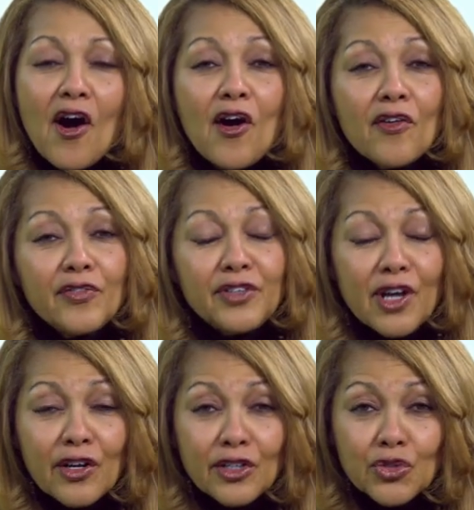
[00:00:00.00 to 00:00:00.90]
of
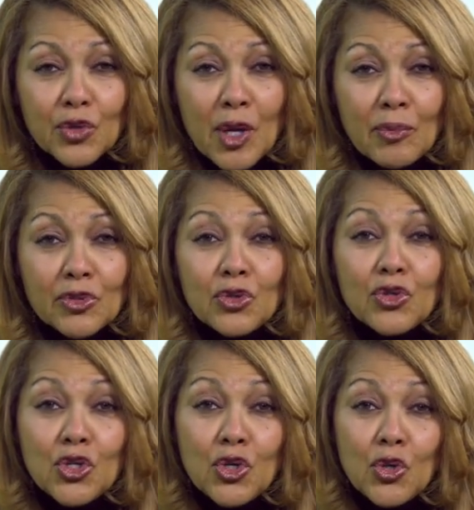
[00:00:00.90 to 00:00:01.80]
Dare to Dream's
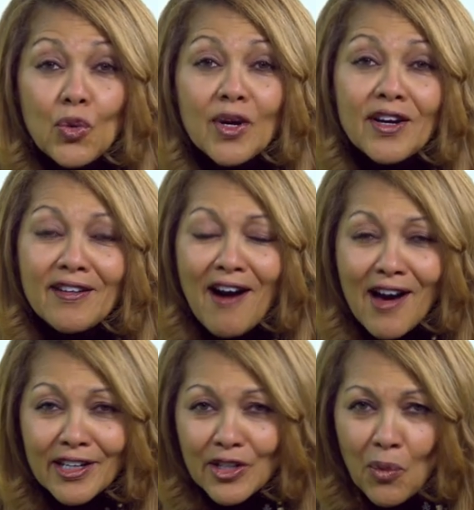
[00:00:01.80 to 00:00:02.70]
new
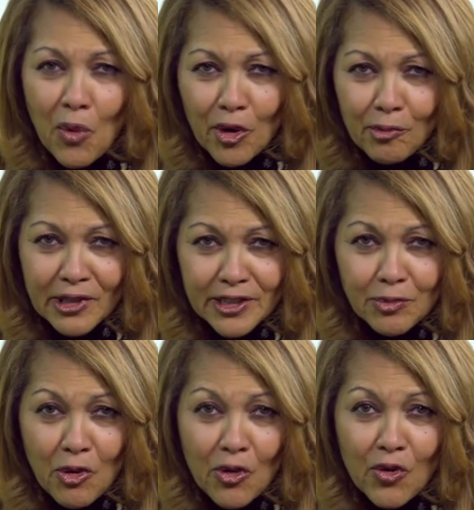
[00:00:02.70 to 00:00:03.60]
God in the Workplace
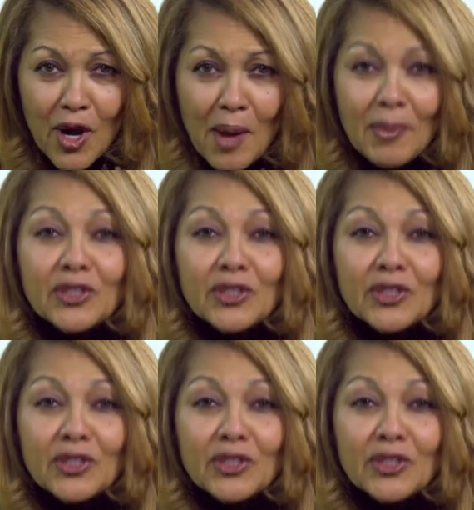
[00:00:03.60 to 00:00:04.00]
program.